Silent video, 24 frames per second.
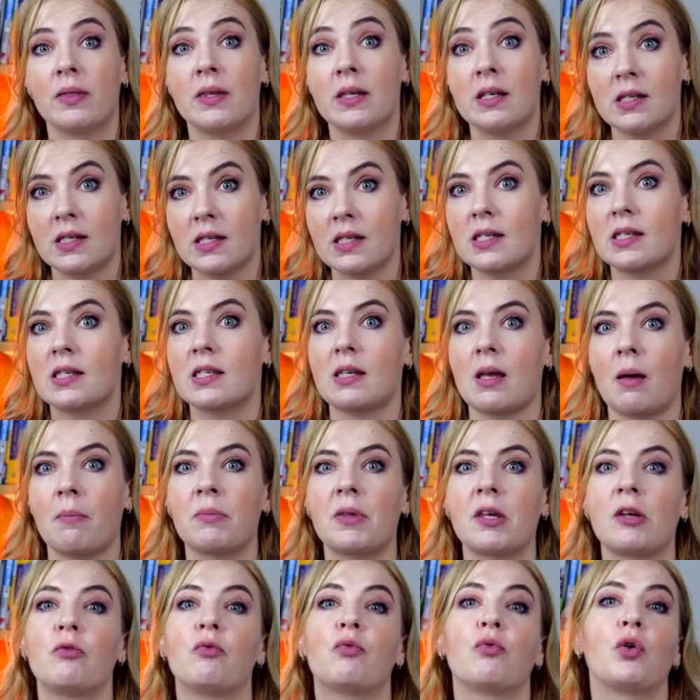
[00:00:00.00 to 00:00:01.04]
this is
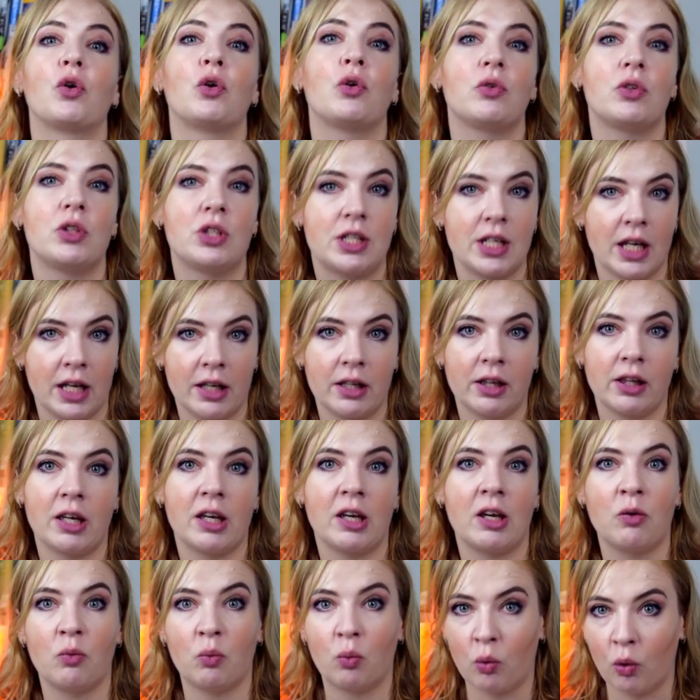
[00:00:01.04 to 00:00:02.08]
something for your
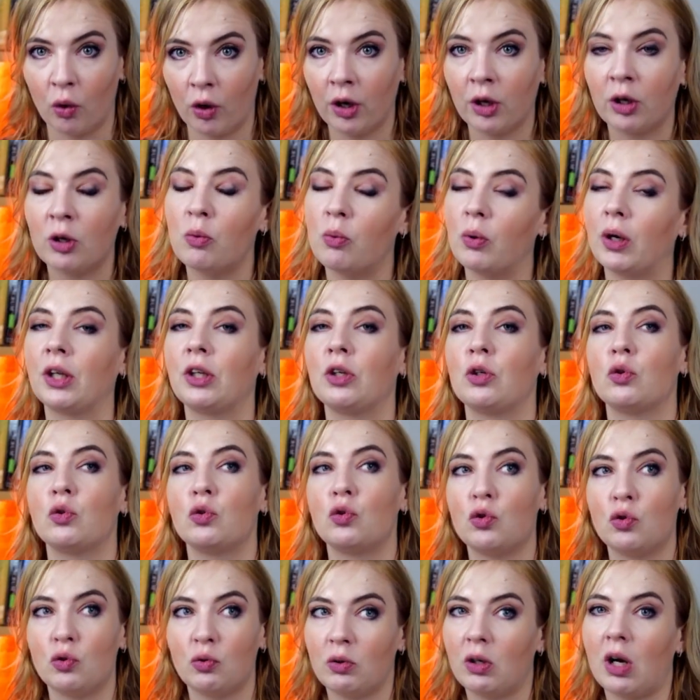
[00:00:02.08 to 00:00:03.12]
daily work when
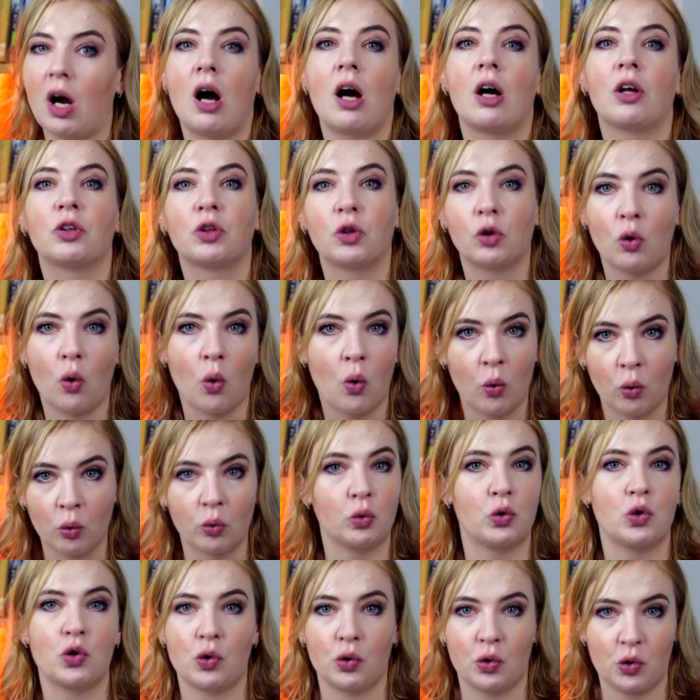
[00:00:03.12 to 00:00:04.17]
you can't
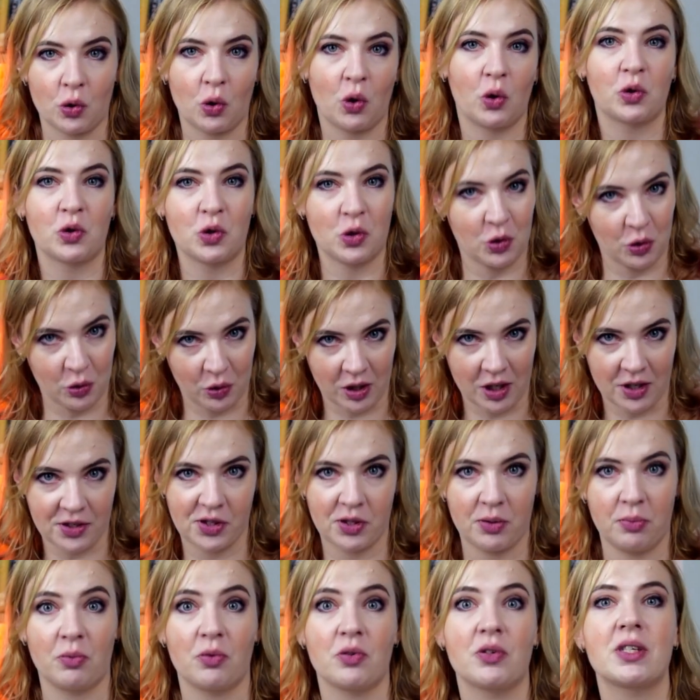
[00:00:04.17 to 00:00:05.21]
go to talk to your
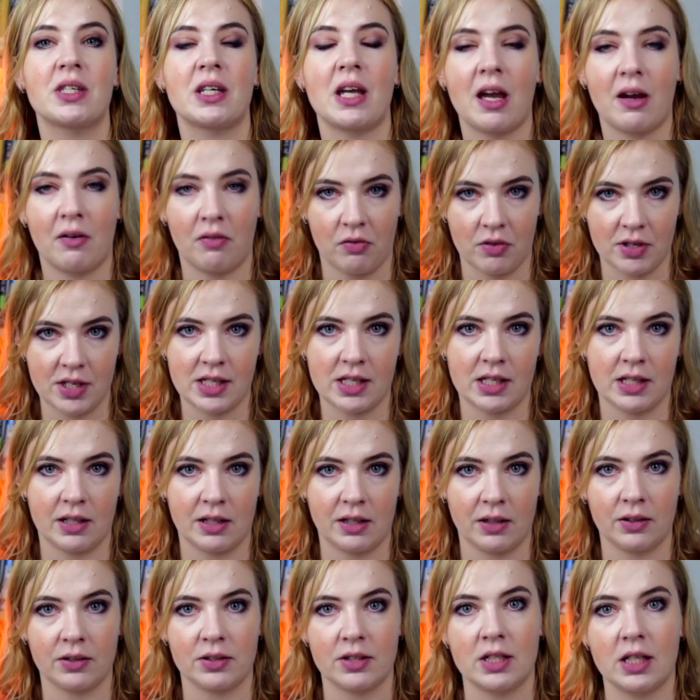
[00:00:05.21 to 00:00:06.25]
customers every
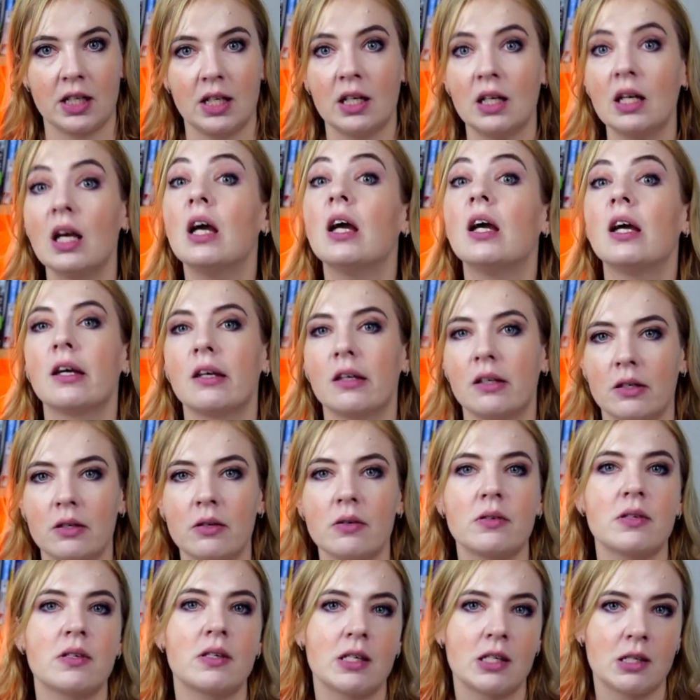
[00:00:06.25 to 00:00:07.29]
single day.
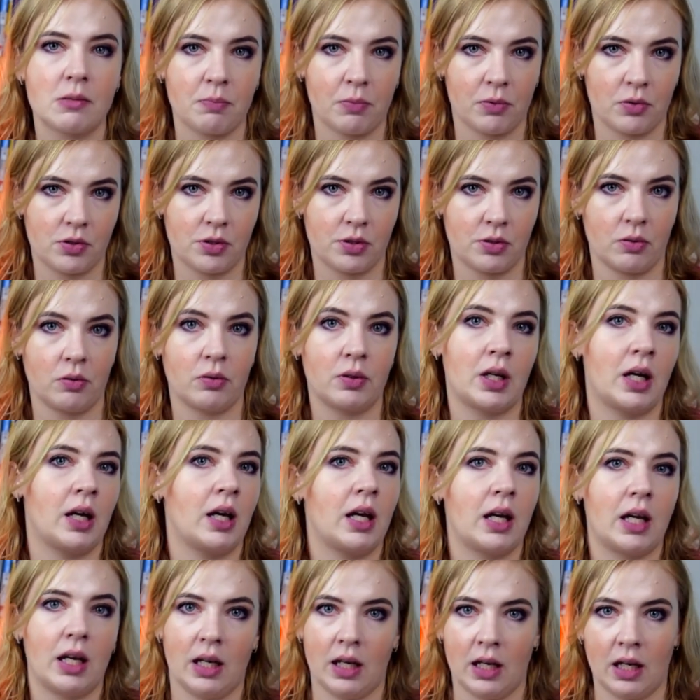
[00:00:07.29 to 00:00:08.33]
Use this persona
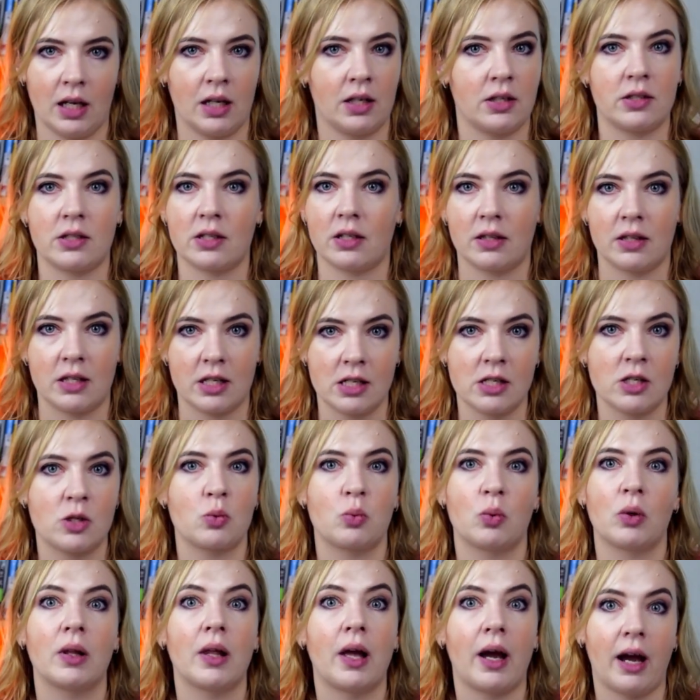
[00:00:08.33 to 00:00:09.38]
and this
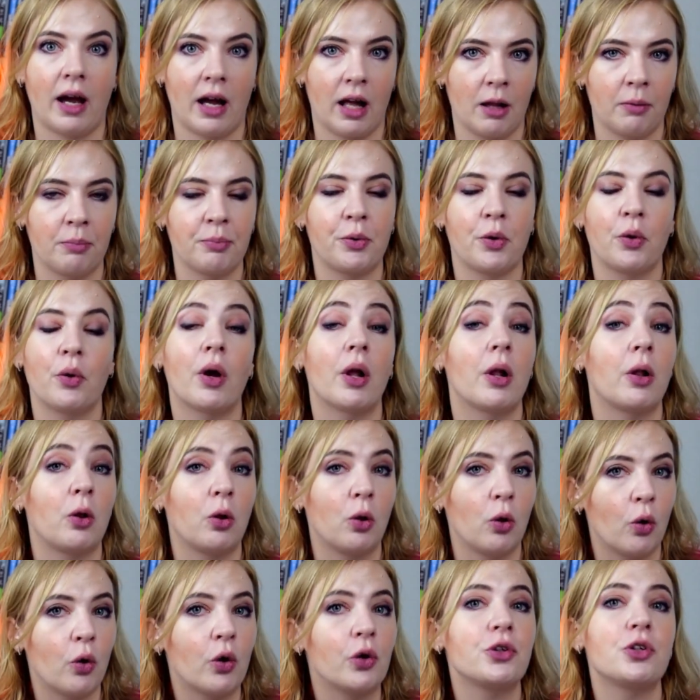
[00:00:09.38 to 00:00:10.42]
will help you a
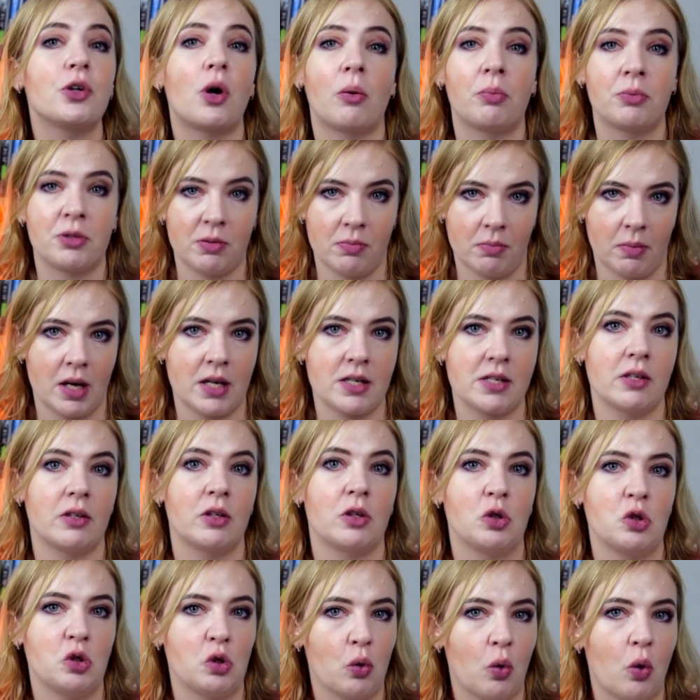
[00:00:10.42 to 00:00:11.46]
lot
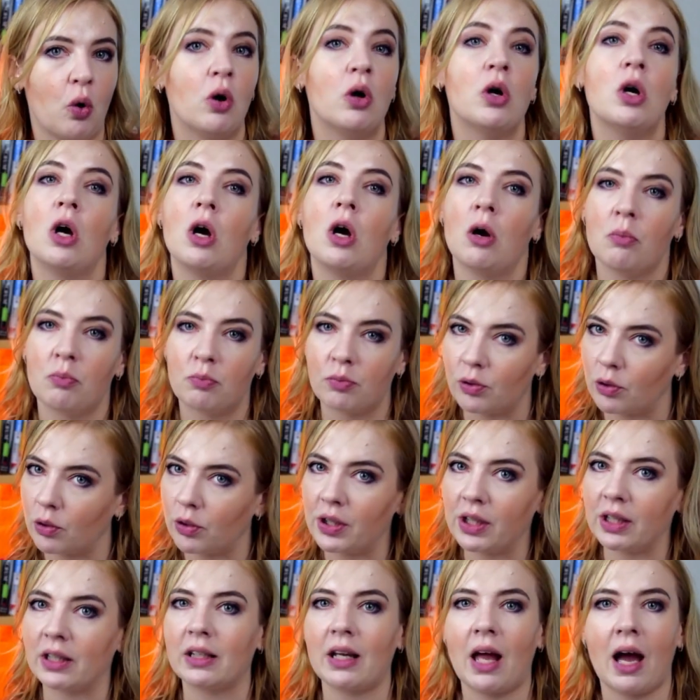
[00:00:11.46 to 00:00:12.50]
optimizing your
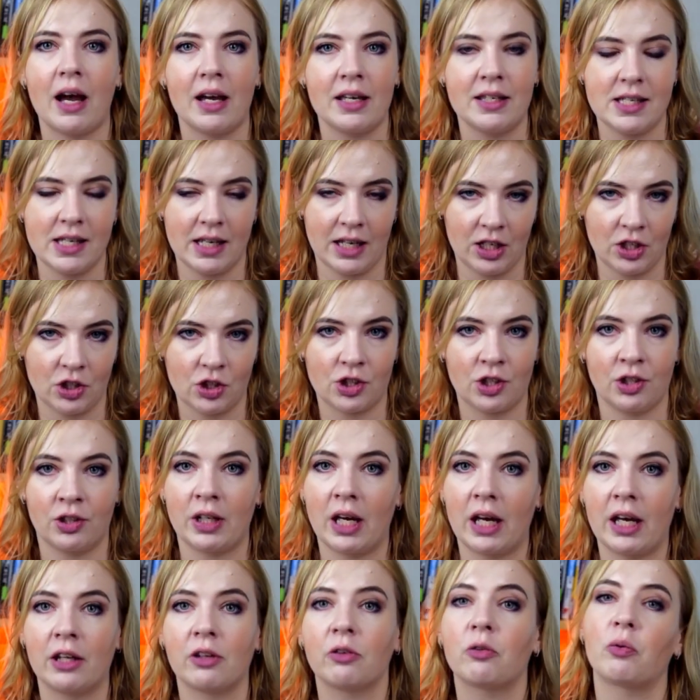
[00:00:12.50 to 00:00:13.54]
product ideation
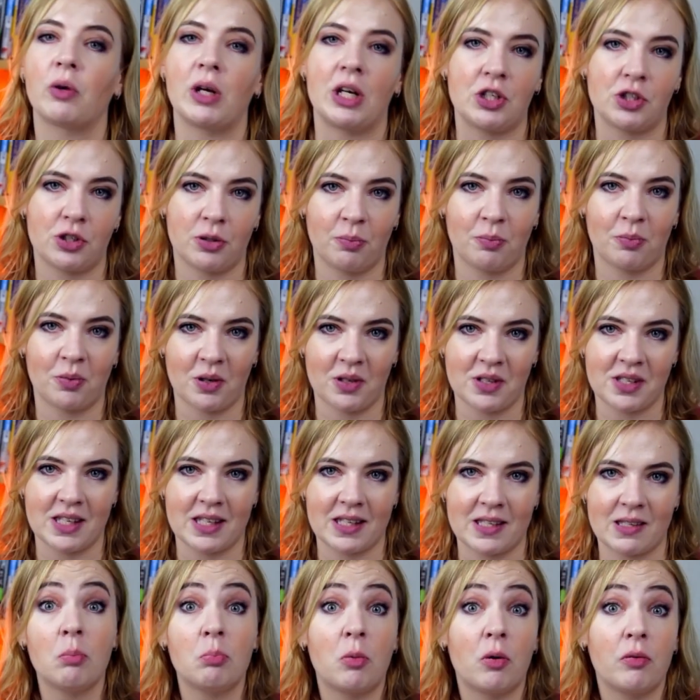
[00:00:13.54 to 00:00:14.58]
and creation
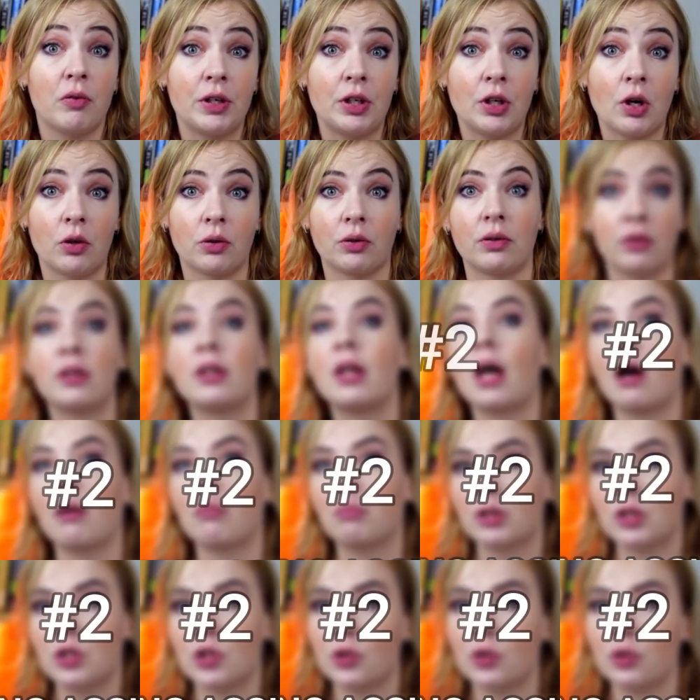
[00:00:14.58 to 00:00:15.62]
process. Moving on,
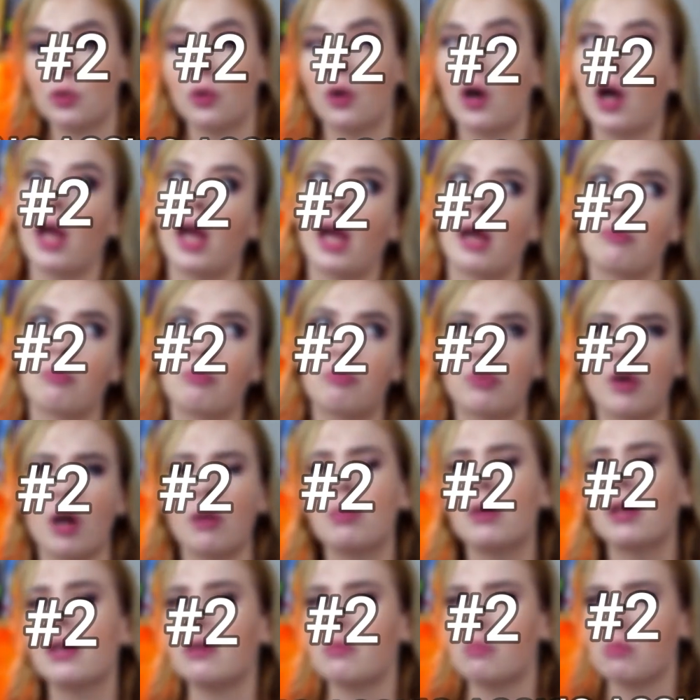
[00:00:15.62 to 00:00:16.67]
number two, and
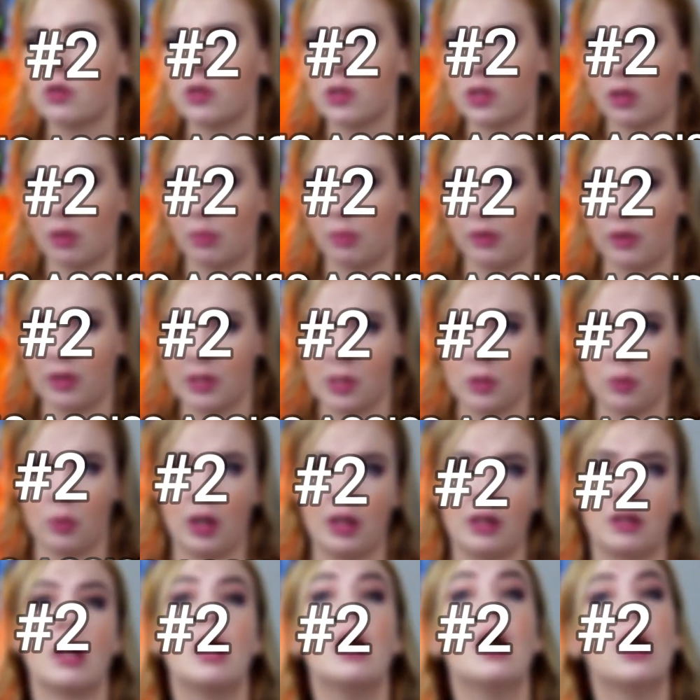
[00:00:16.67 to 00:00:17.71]
probably the most obvious
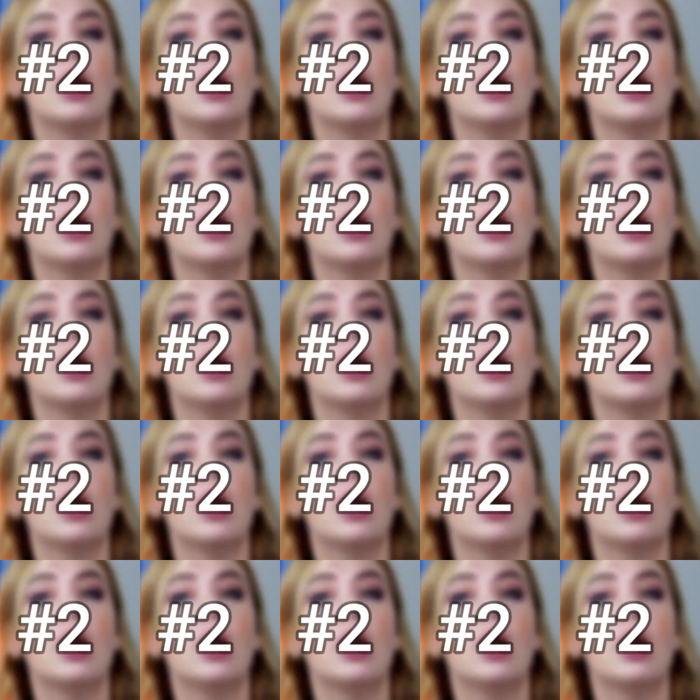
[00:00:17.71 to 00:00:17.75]
one,